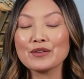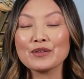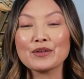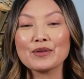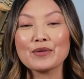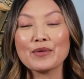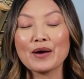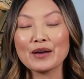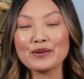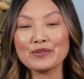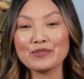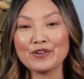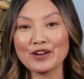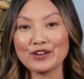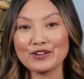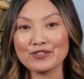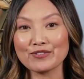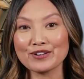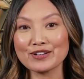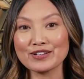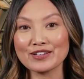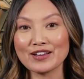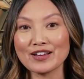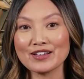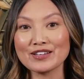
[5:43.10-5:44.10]
By
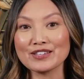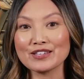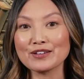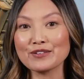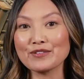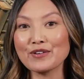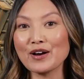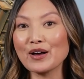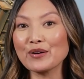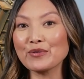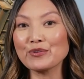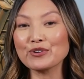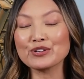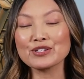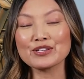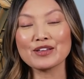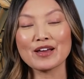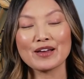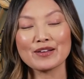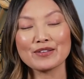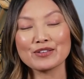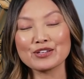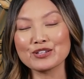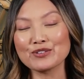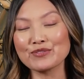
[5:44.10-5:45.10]
prioritizing proper
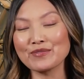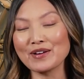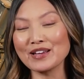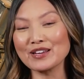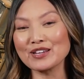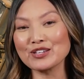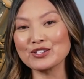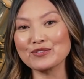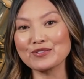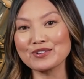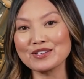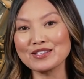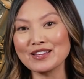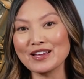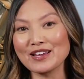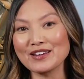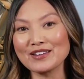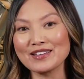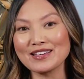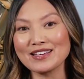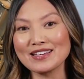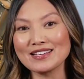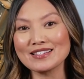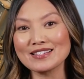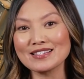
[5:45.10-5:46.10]
silage management
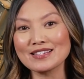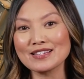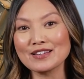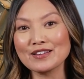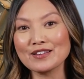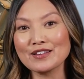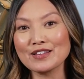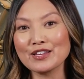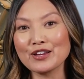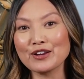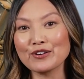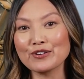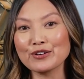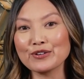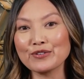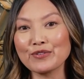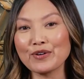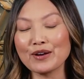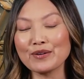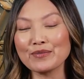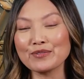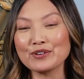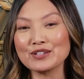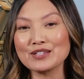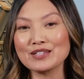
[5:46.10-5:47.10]
techniques, dairy
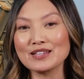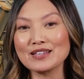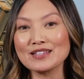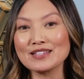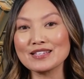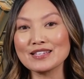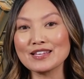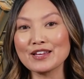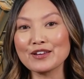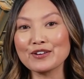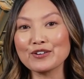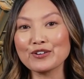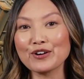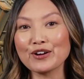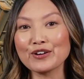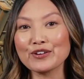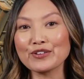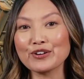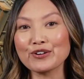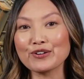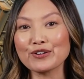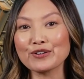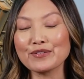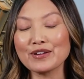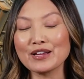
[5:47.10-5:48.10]
farmers can safeguard
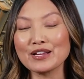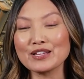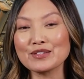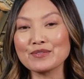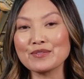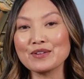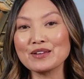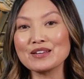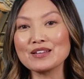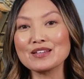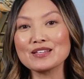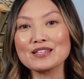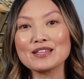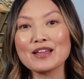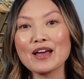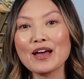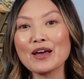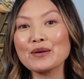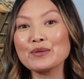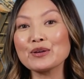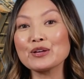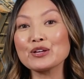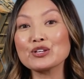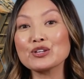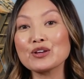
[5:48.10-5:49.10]
their investment in
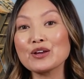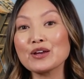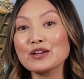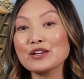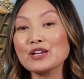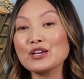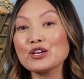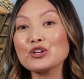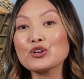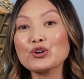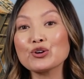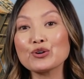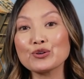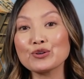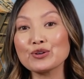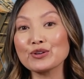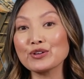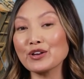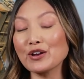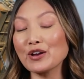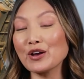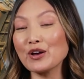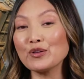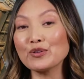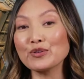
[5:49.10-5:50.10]
silage and contribute
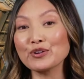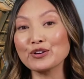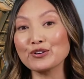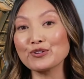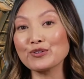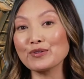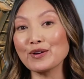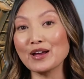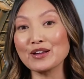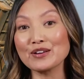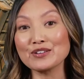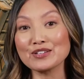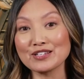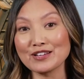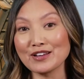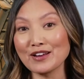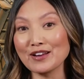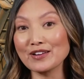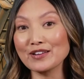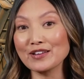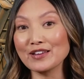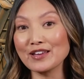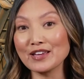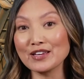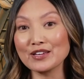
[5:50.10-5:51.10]
to healthier
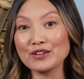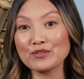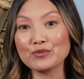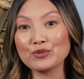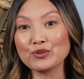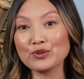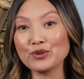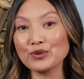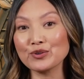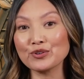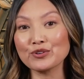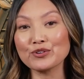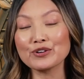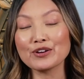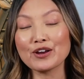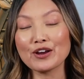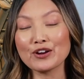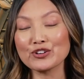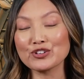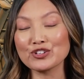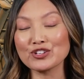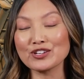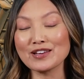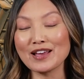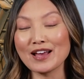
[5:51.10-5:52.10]
livestock and improved
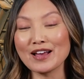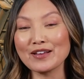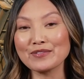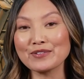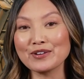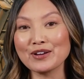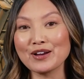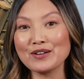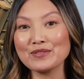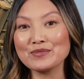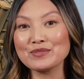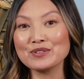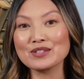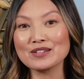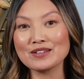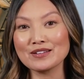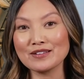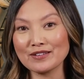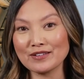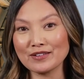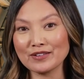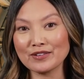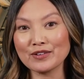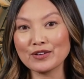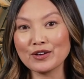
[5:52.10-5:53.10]
production outcomes,
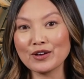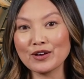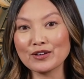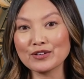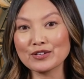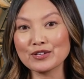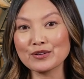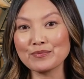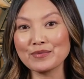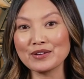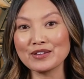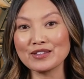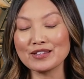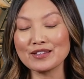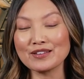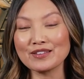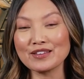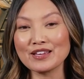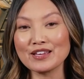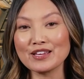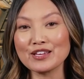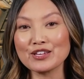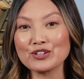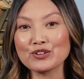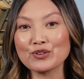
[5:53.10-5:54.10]
ultimately
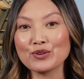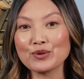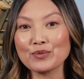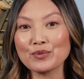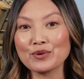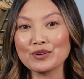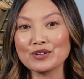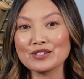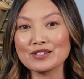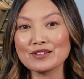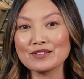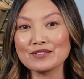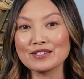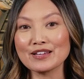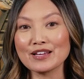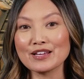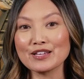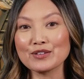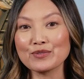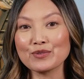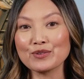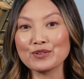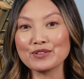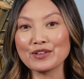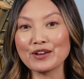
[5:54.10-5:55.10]
leading to a more
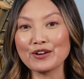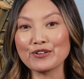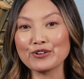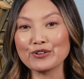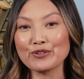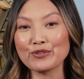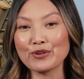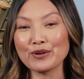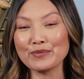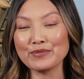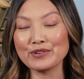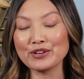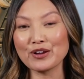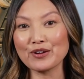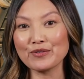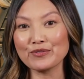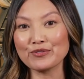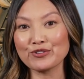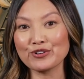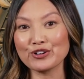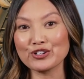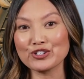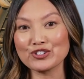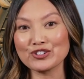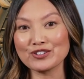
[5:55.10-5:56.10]
successful dairy farming
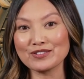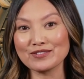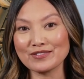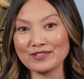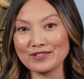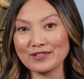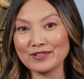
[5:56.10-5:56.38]
operation.